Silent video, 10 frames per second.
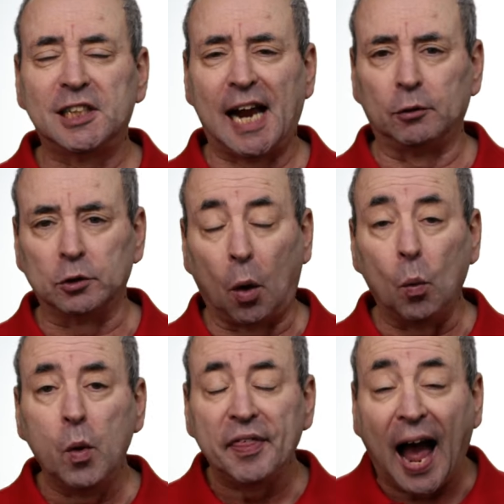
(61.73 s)
channels
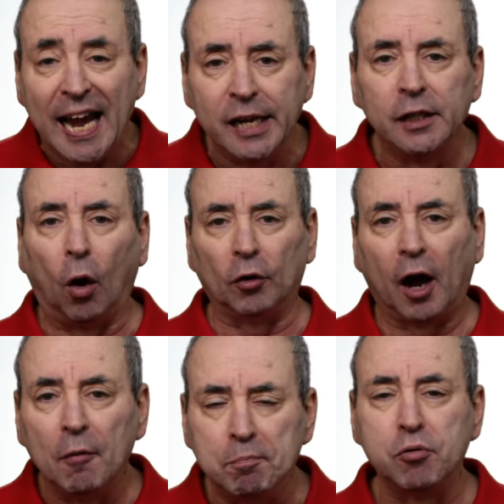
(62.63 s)
with a lot
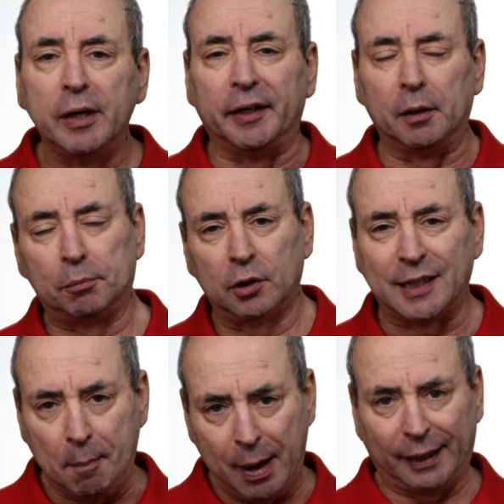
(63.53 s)
of brilliant
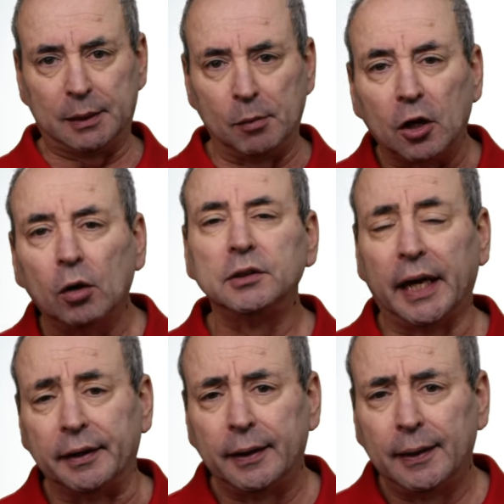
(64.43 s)
project management
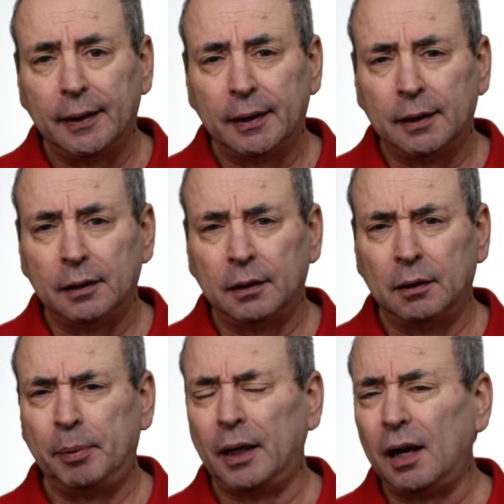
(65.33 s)
content.
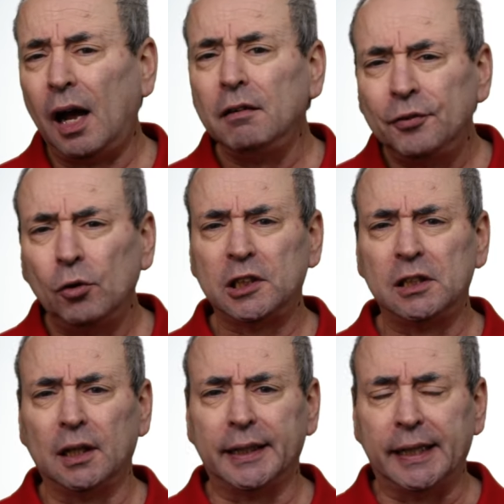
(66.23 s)
But
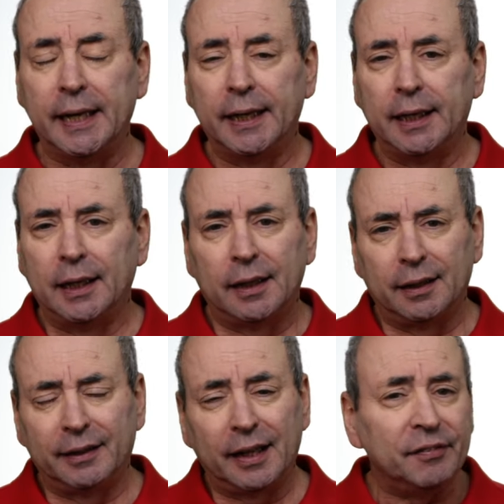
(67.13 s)
unfortunately,
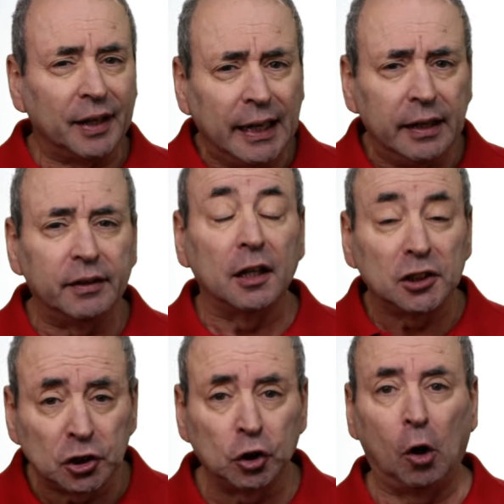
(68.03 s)
they've either
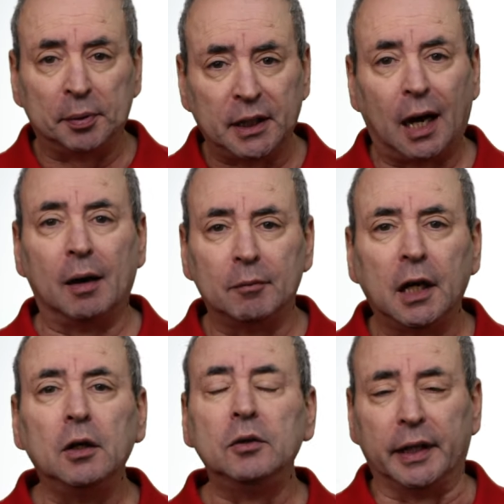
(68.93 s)
stopped
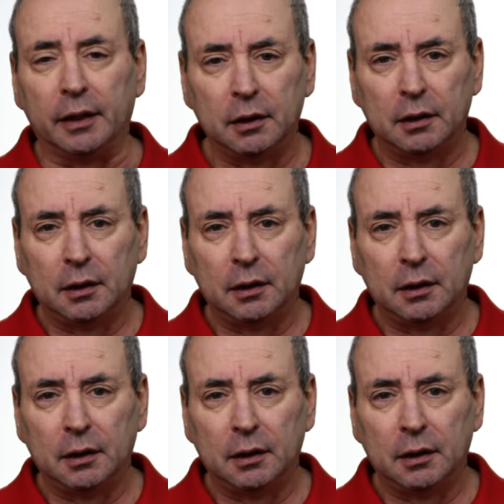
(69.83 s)
uploading,